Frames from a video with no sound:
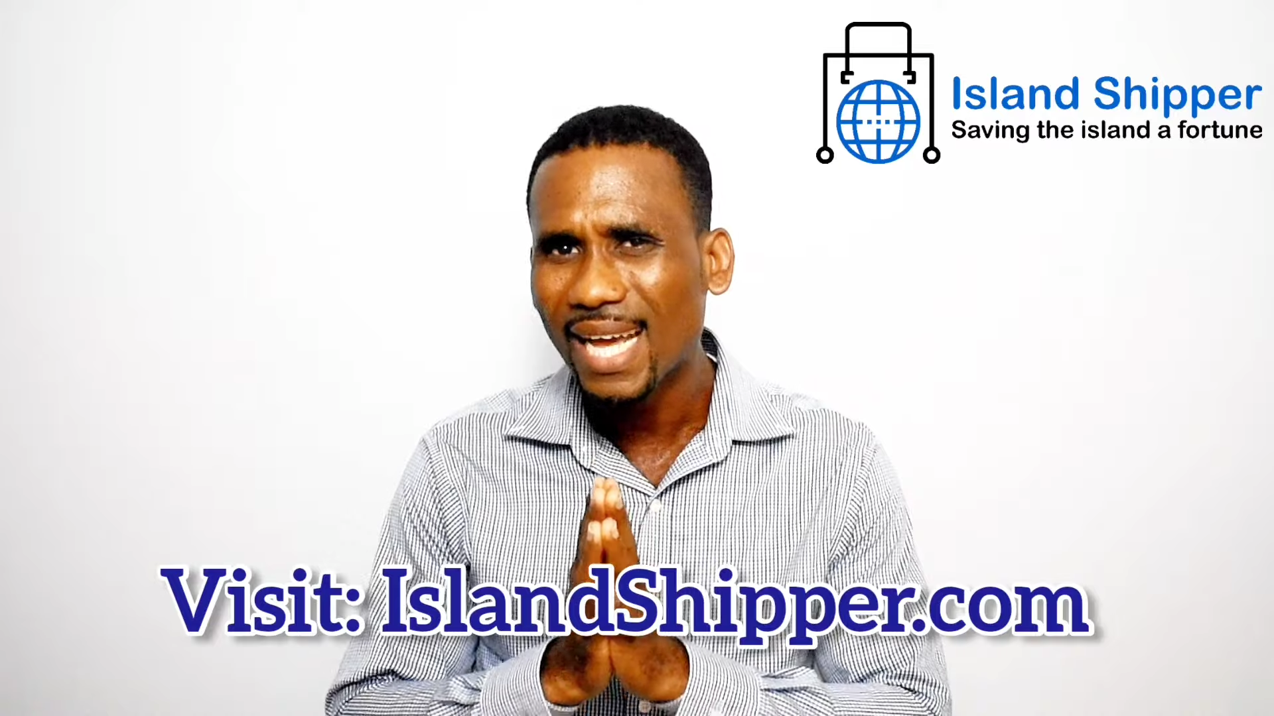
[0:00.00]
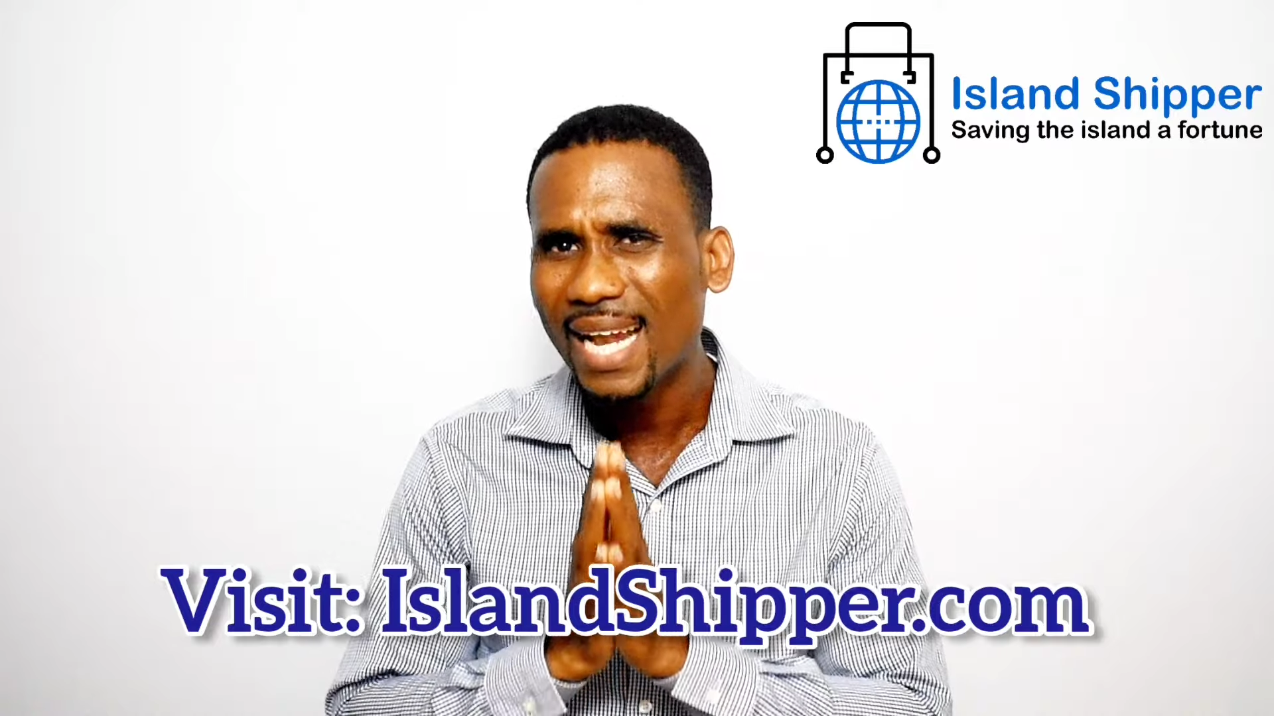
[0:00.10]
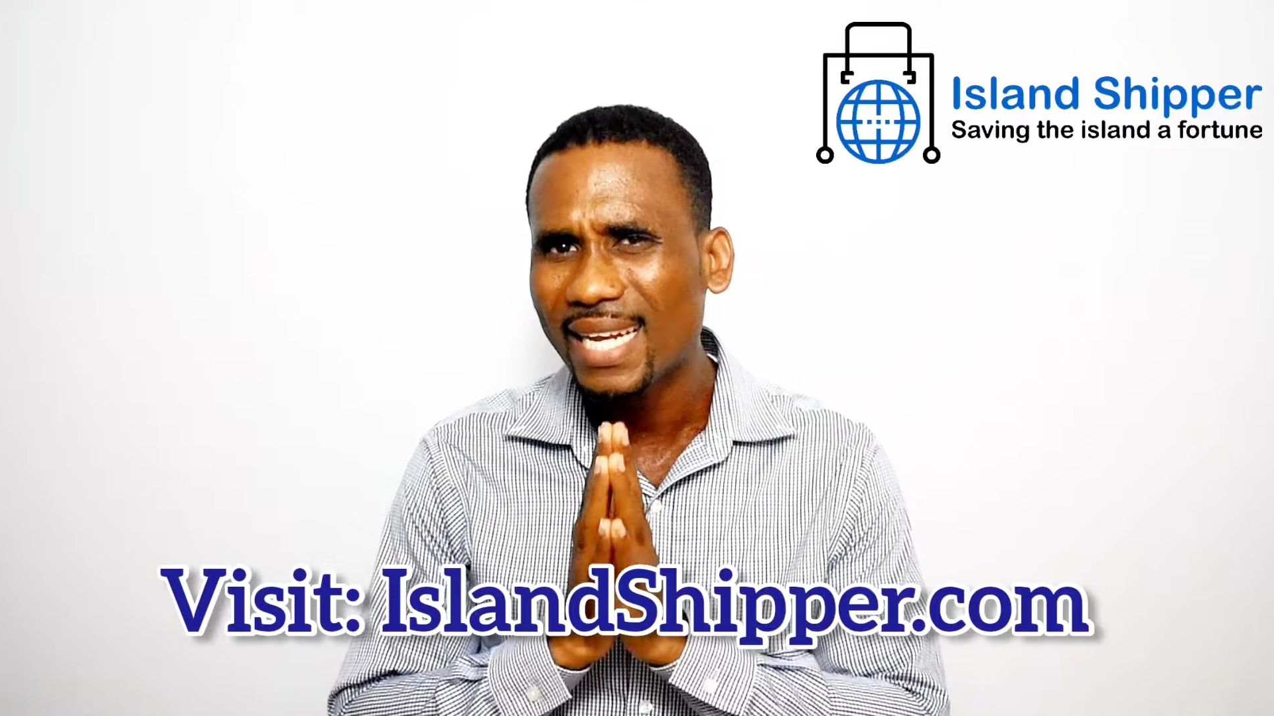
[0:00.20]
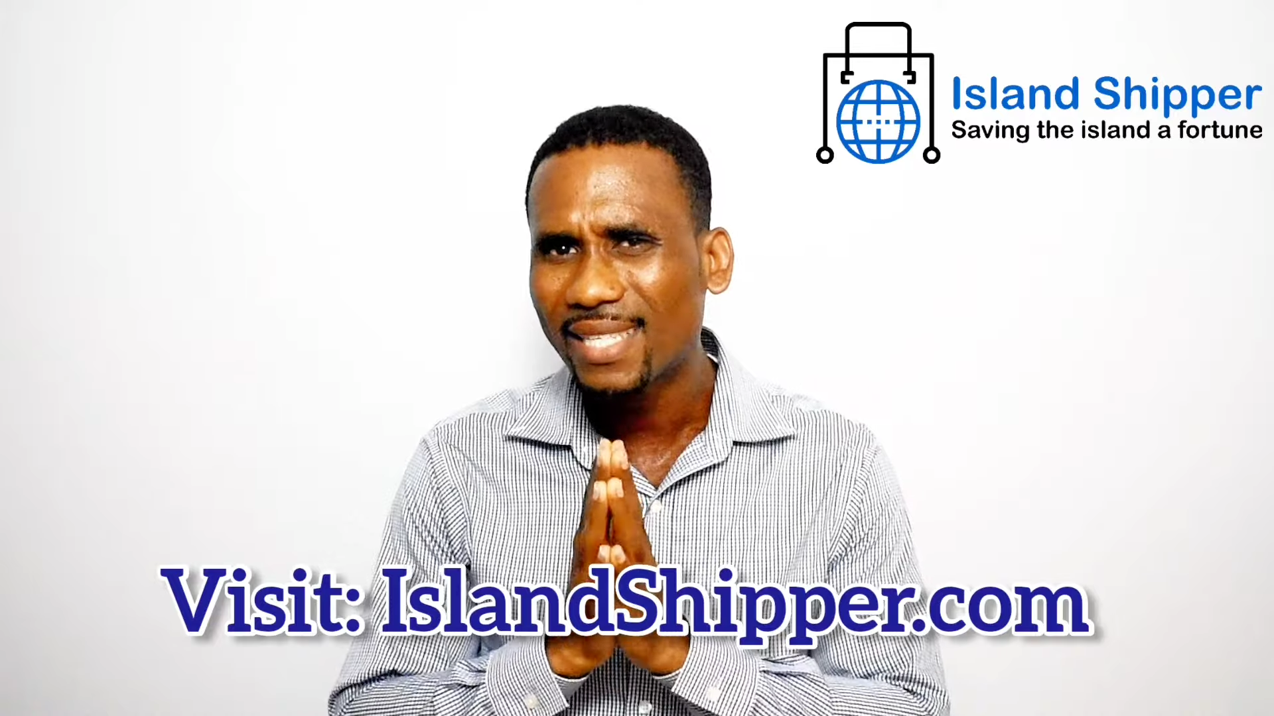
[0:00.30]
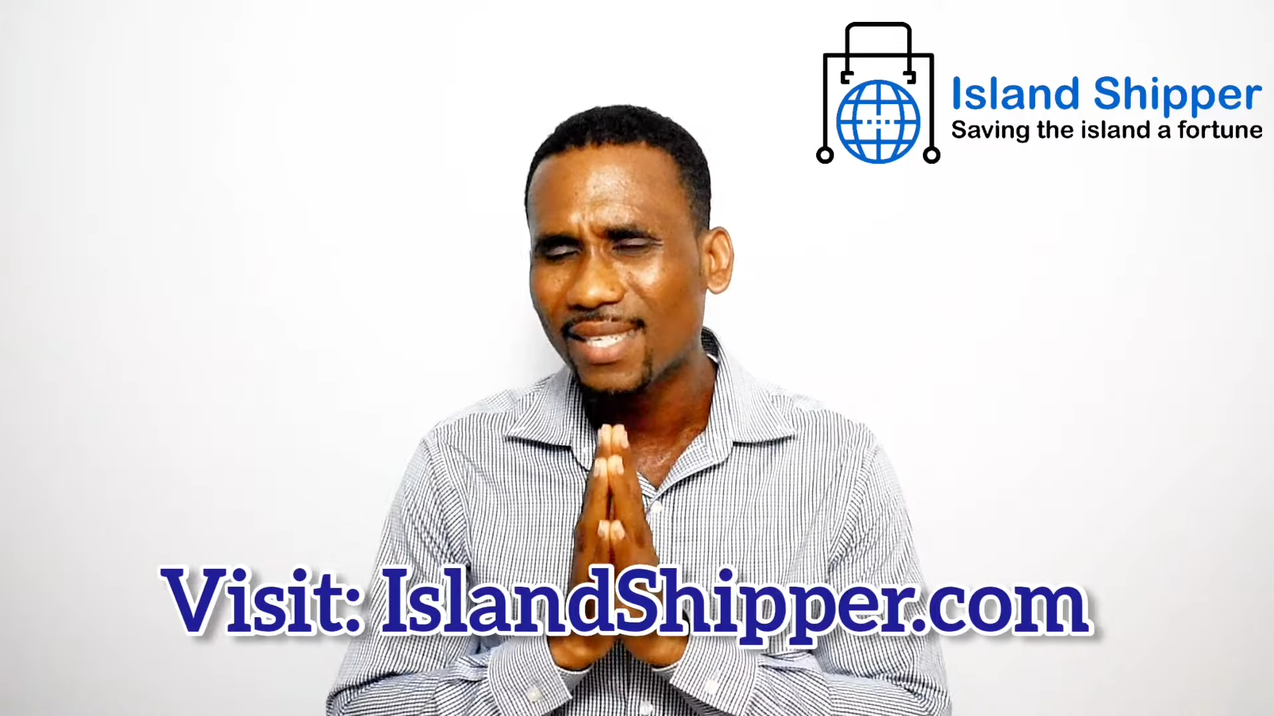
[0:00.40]
a
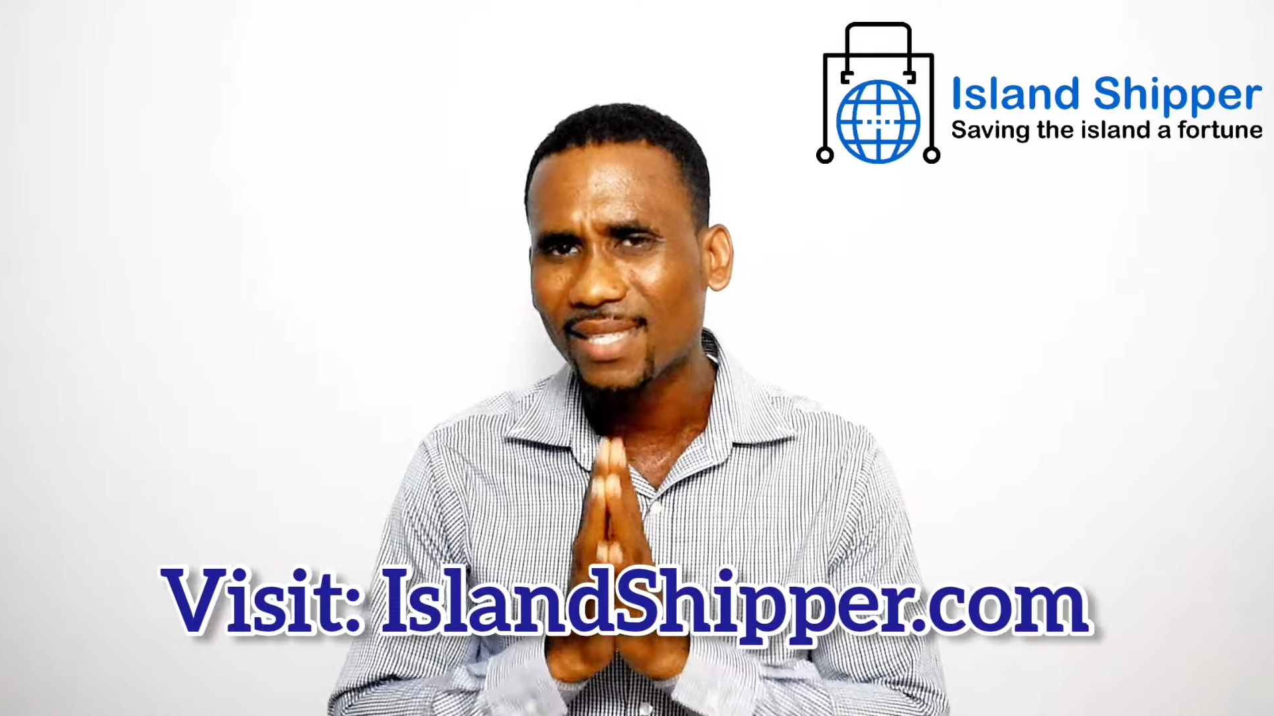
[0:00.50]
little